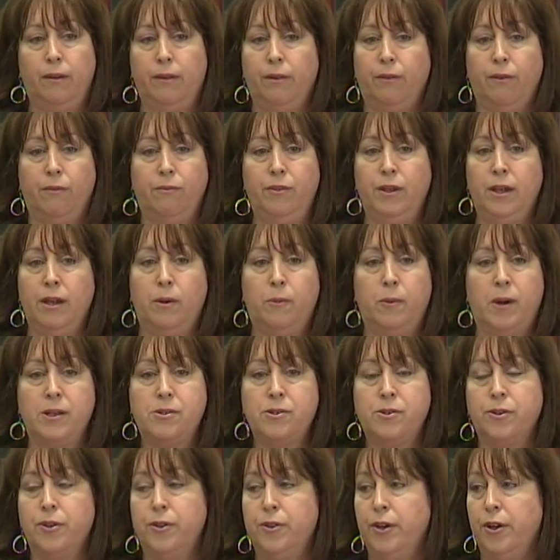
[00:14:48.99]
via
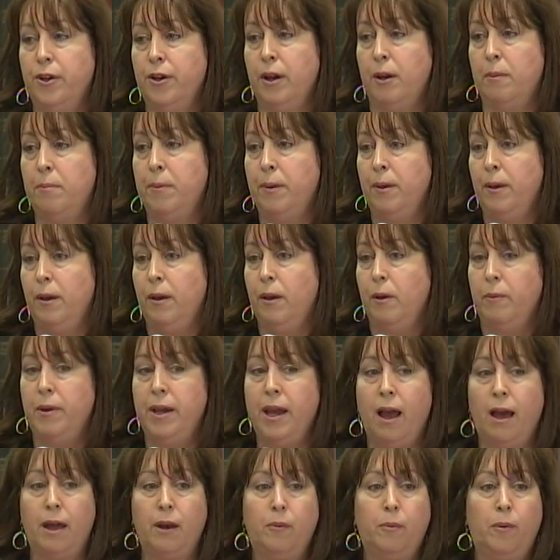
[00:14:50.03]
Western Europe? We
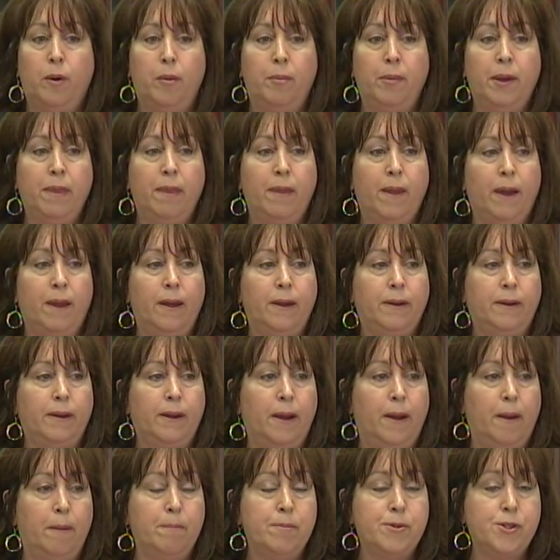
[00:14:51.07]
had a woman that,
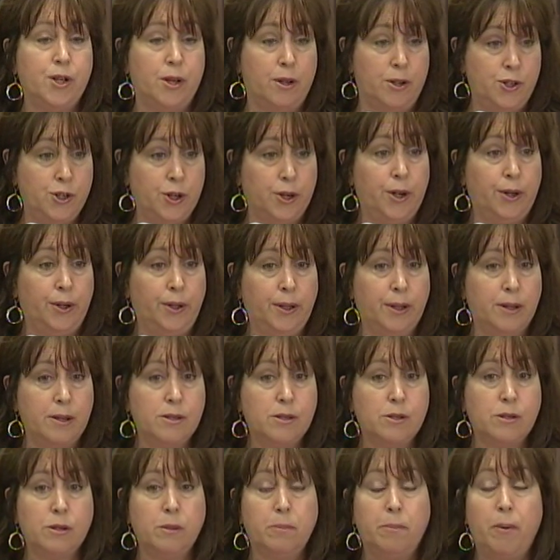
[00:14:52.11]
a
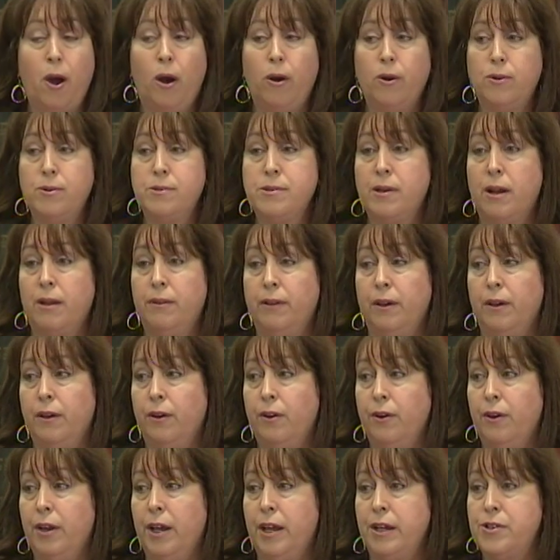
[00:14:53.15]
journalist who posed on the
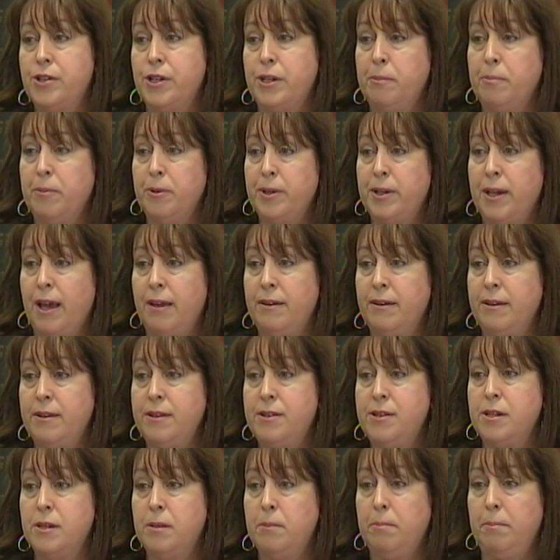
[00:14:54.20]
internet. She
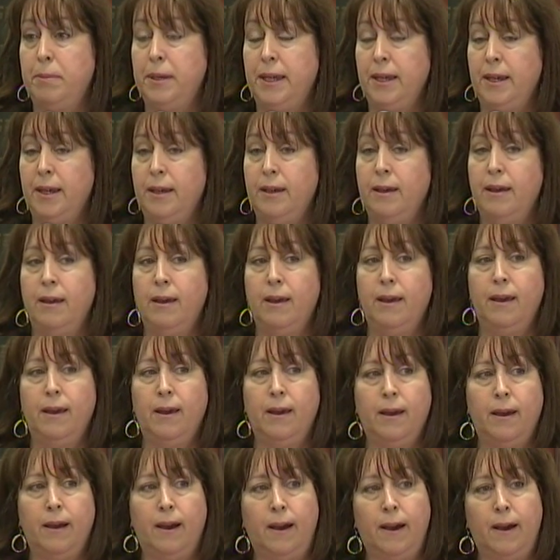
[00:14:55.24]
pretended to be
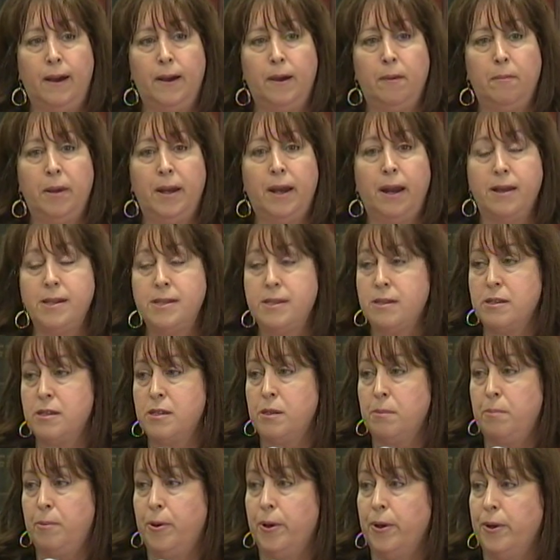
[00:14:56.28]
an ISIS
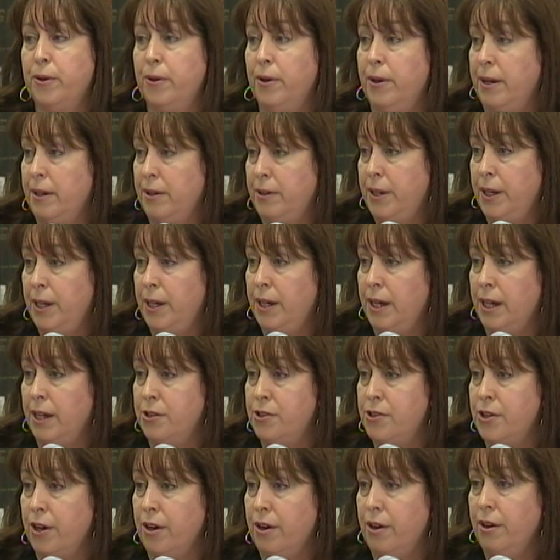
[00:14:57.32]
supporter and a
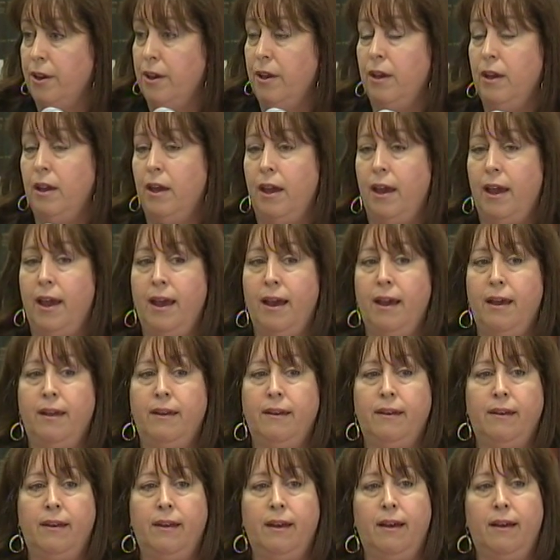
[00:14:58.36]
teenager.
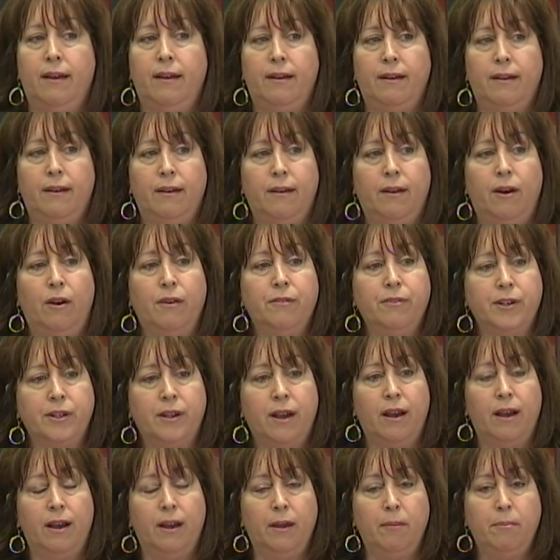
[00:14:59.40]
And over
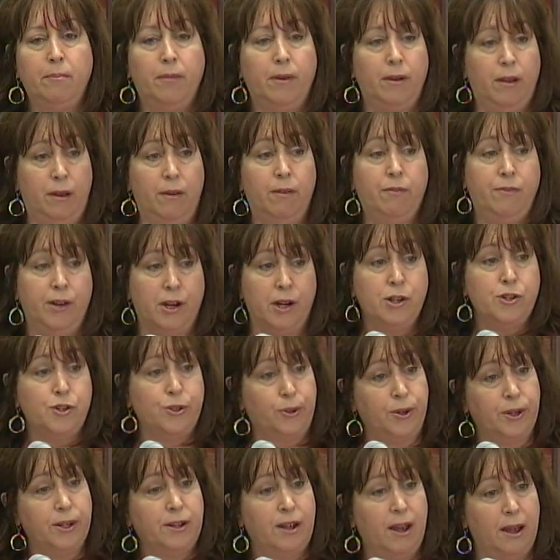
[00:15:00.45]
time, a very
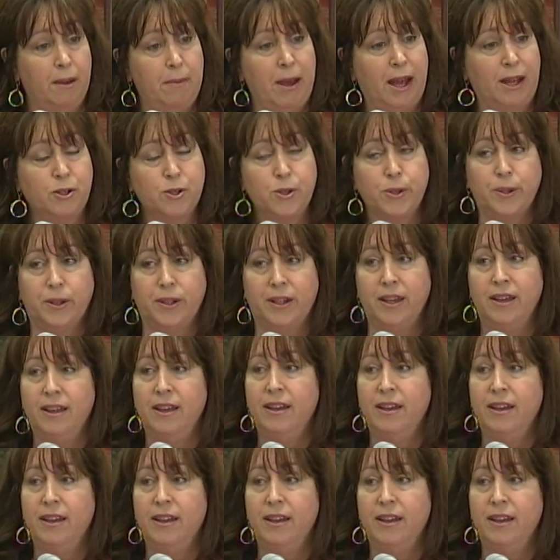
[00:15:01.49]
short time actually,